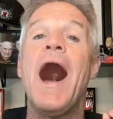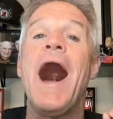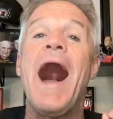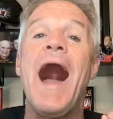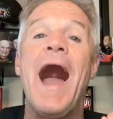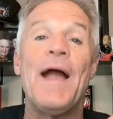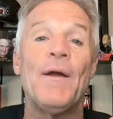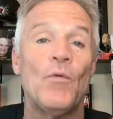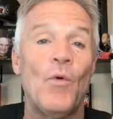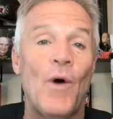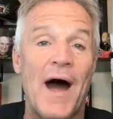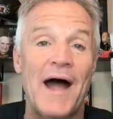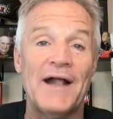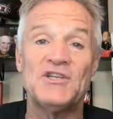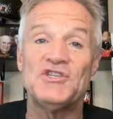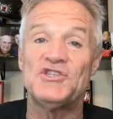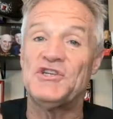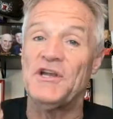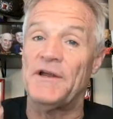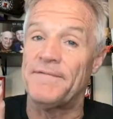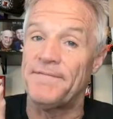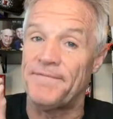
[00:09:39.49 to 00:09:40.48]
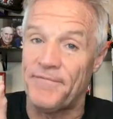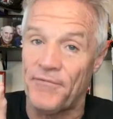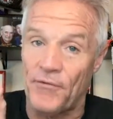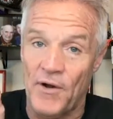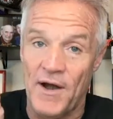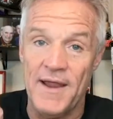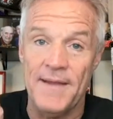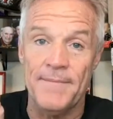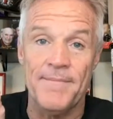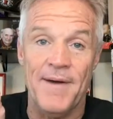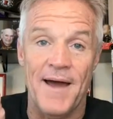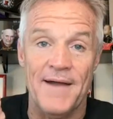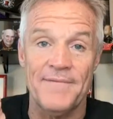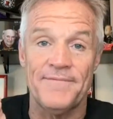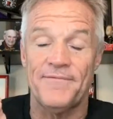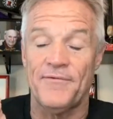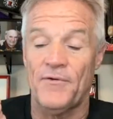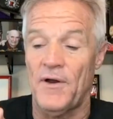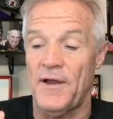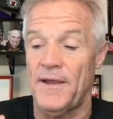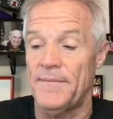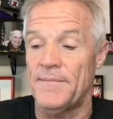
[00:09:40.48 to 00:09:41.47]
I watched it frame by
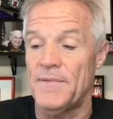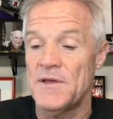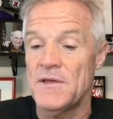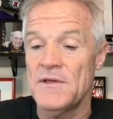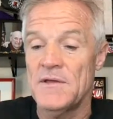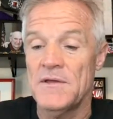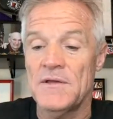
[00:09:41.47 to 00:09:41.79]
frame.